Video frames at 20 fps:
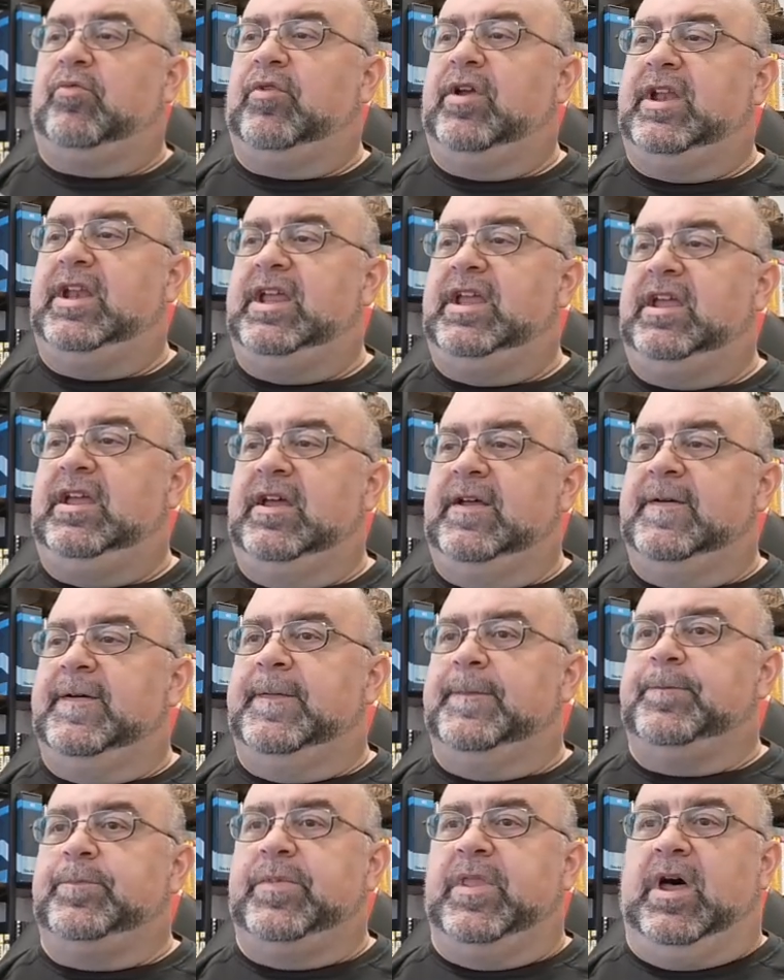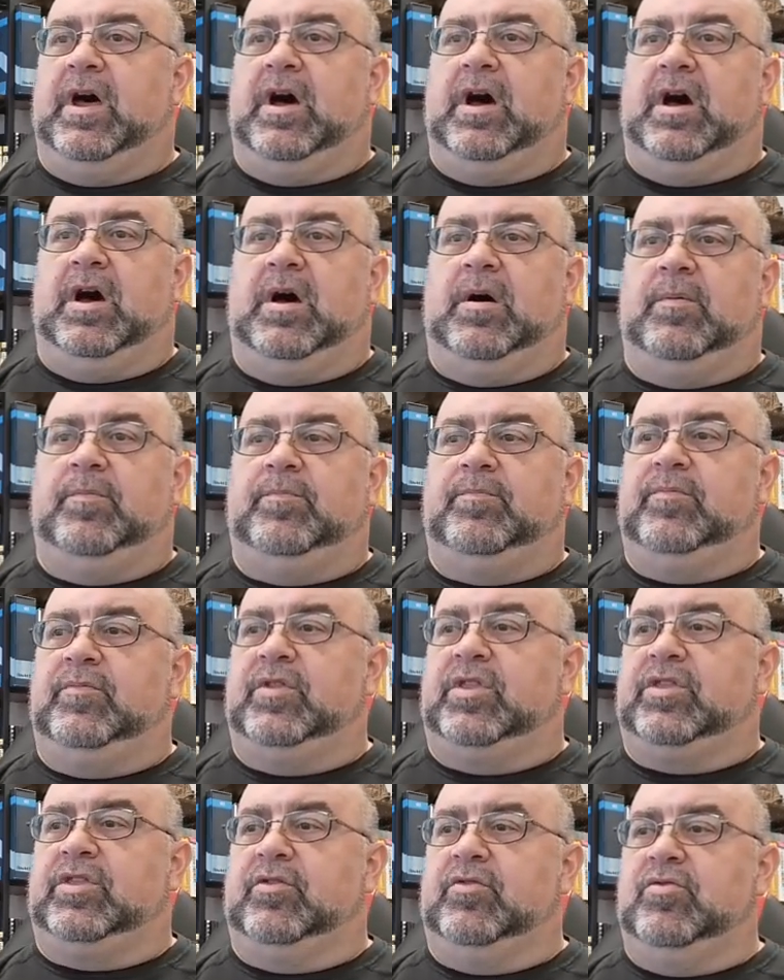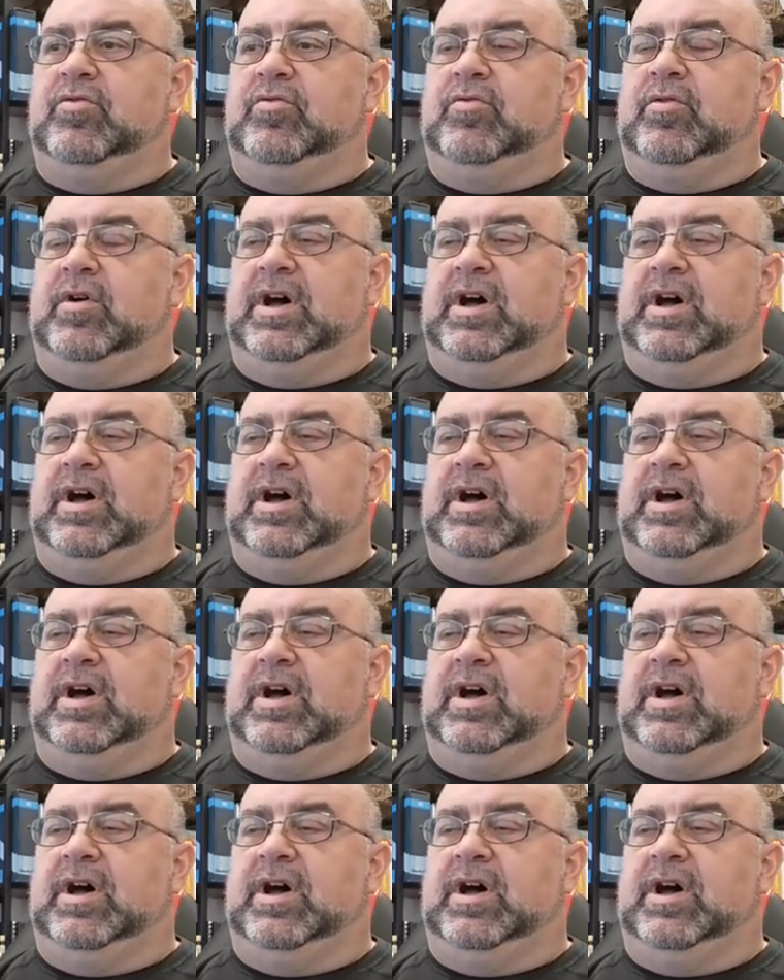It will install directly into